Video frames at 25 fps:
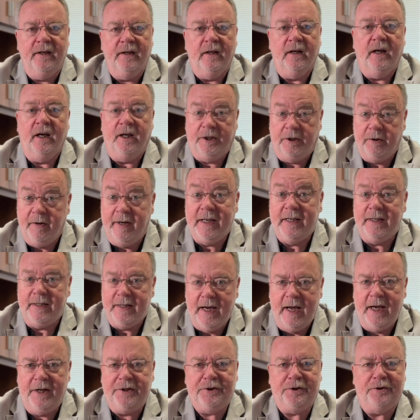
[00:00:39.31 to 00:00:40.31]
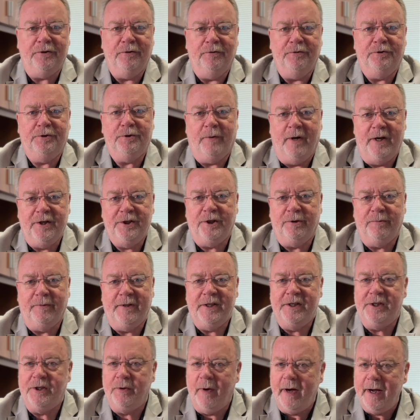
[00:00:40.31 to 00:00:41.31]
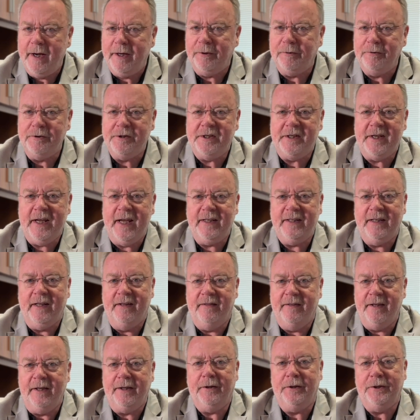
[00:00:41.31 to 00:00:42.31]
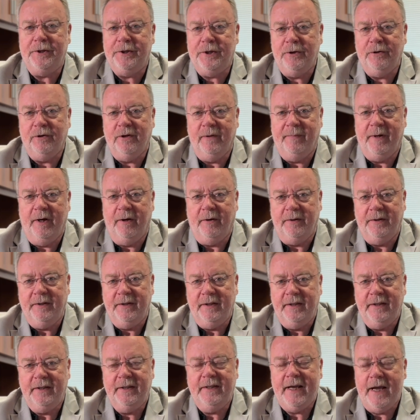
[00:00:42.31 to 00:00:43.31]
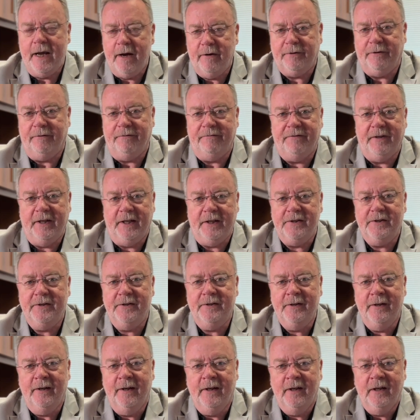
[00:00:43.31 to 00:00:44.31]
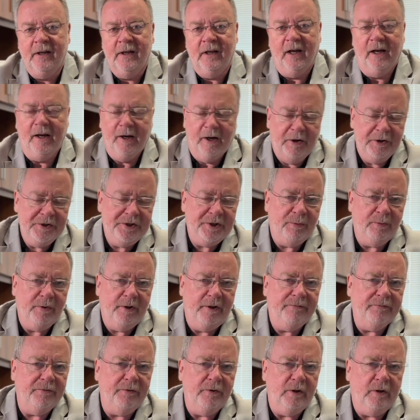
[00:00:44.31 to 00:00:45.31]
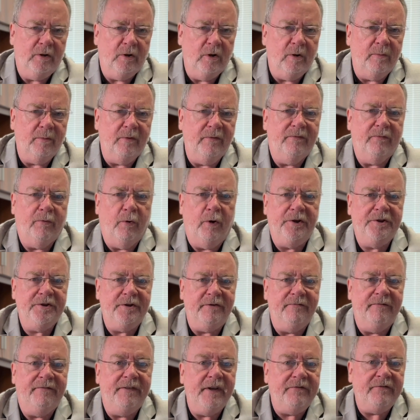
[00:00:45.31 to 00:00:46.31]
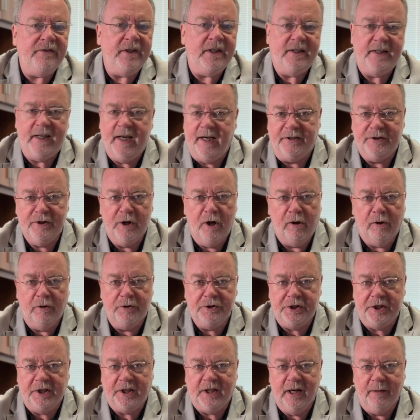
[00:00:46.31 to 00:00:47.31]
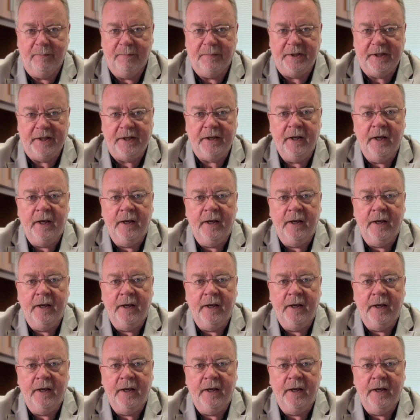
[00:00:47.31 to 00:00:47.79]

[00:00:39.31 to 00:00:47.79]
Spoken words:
a great national treasury. So I understand a thing or two about counterfeits. I also work for a global Fortune 50 technology company,